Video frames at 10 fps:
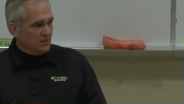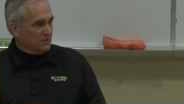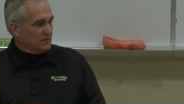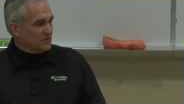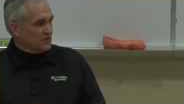I
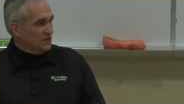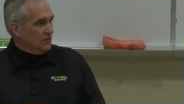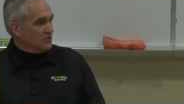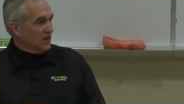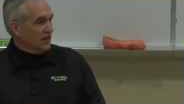mean, it was just
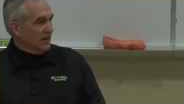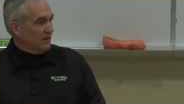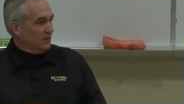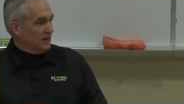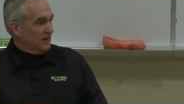huge. I,
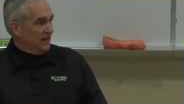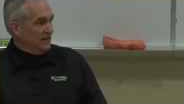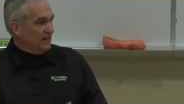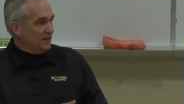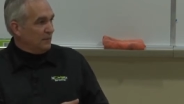I wanted I
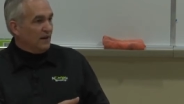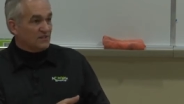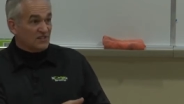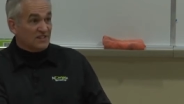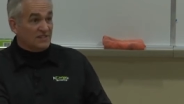needed
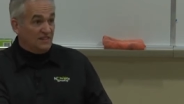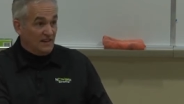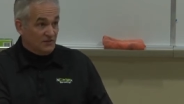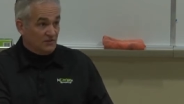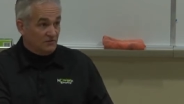about sixty
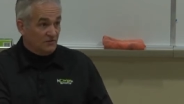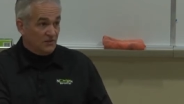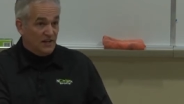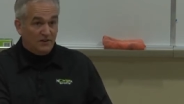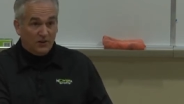thousand for
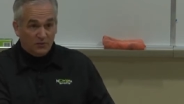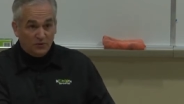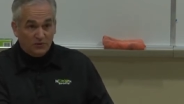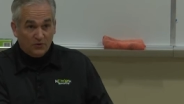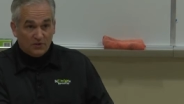ten
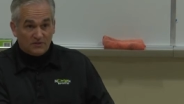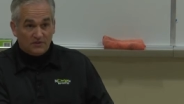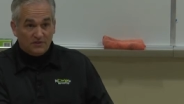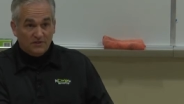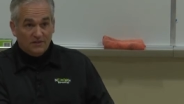hardwood courts.
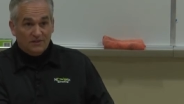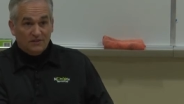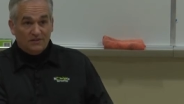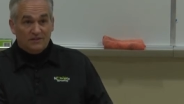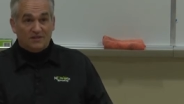
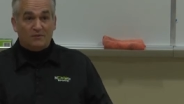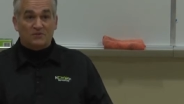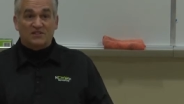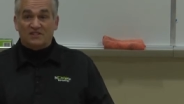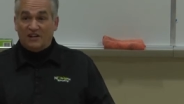This thing
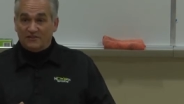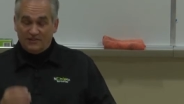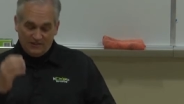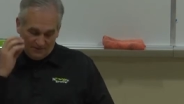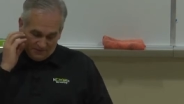was six
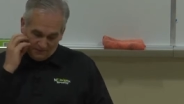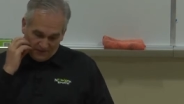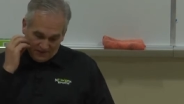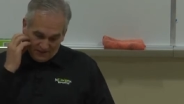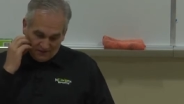hundred.
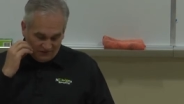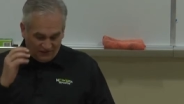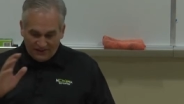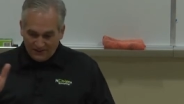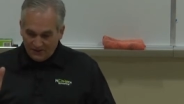
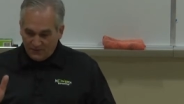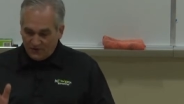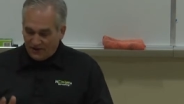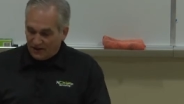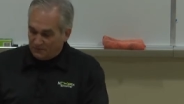Finally,
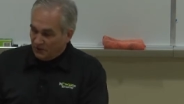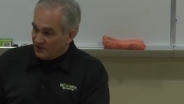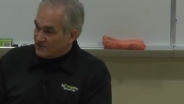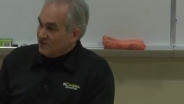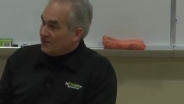we were out of
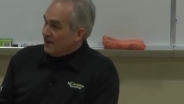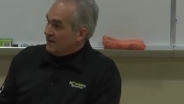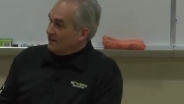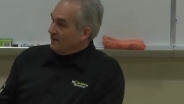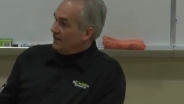buildings to look
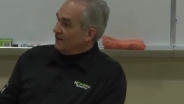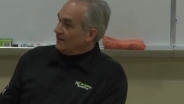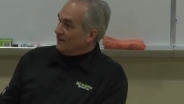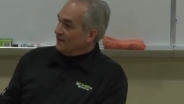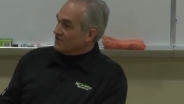at,
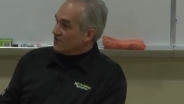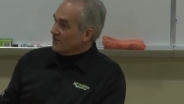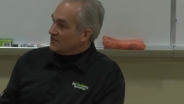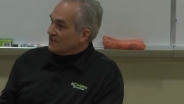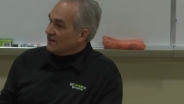and uh, so
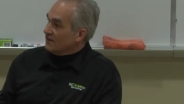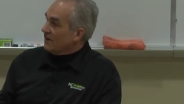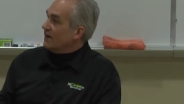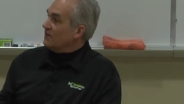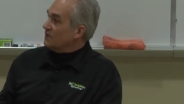I decided,
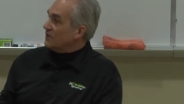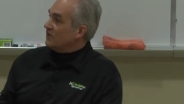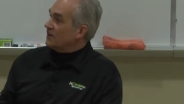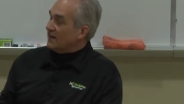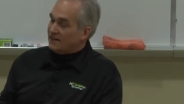all right, we'll go
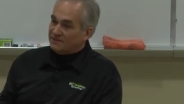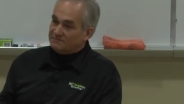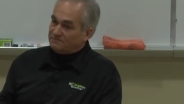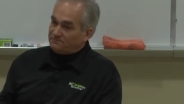look at it.